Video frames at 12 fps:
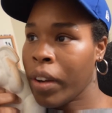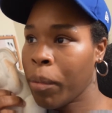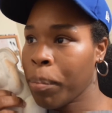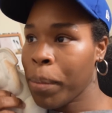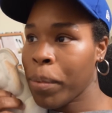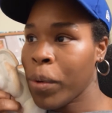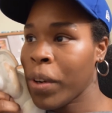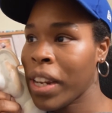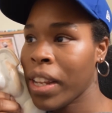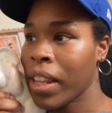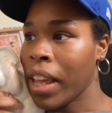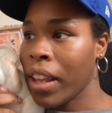people who
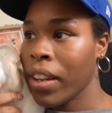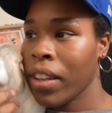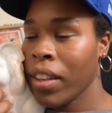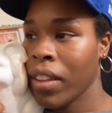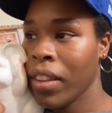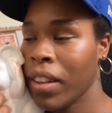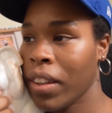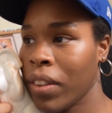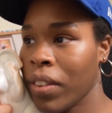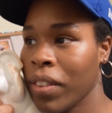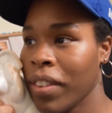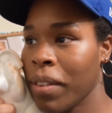need that,
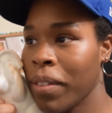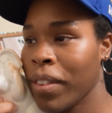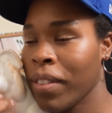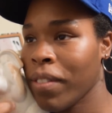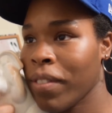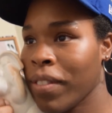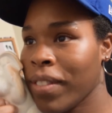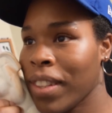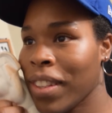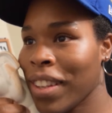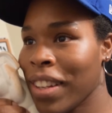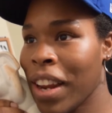
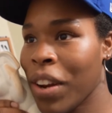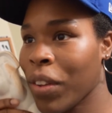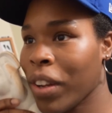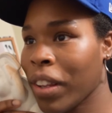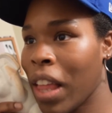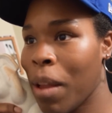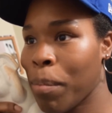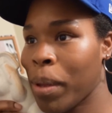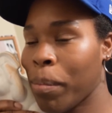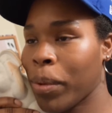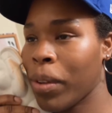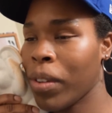because I know there are a lot of
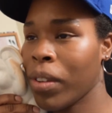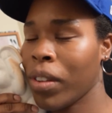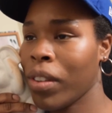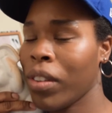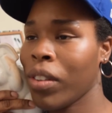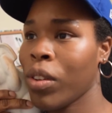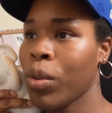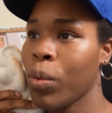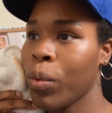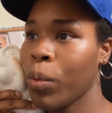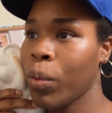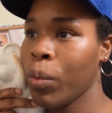people
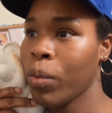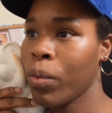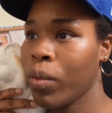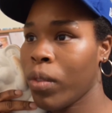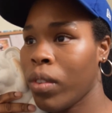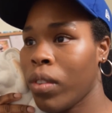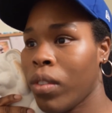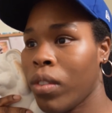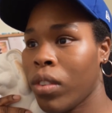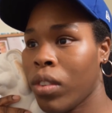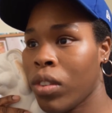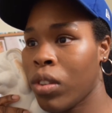who
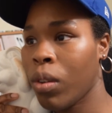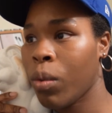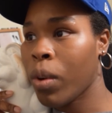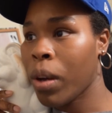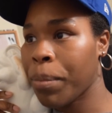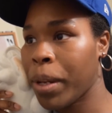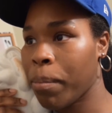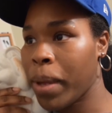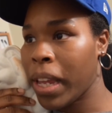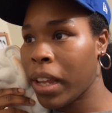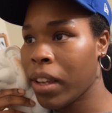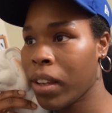do want me to
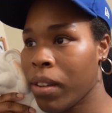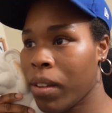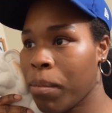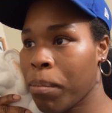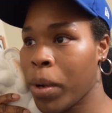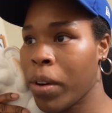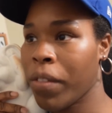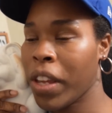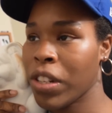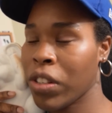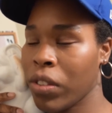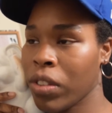make
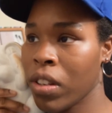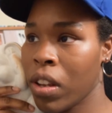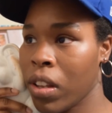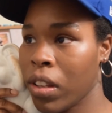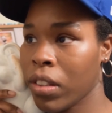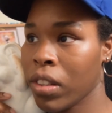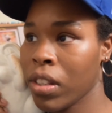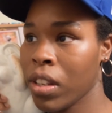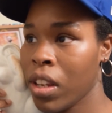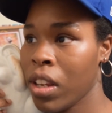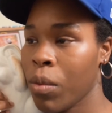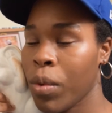motivational songs,
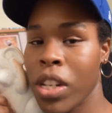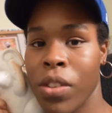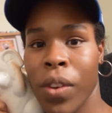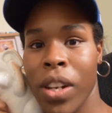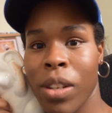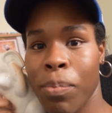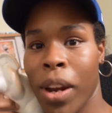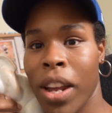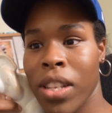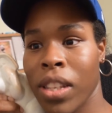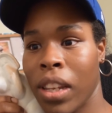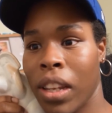which is very
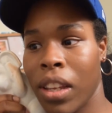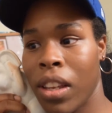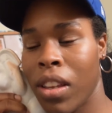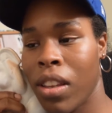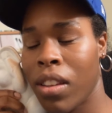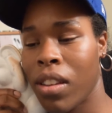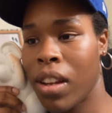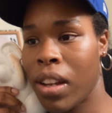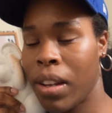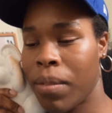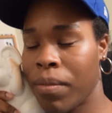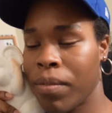surprising.
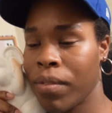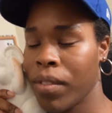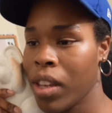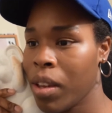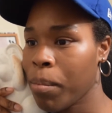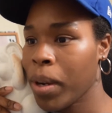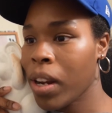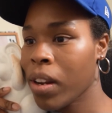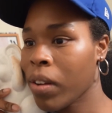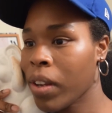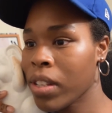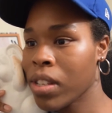But I
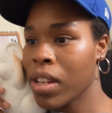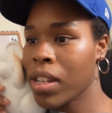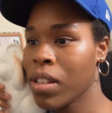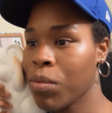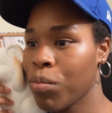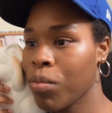know it's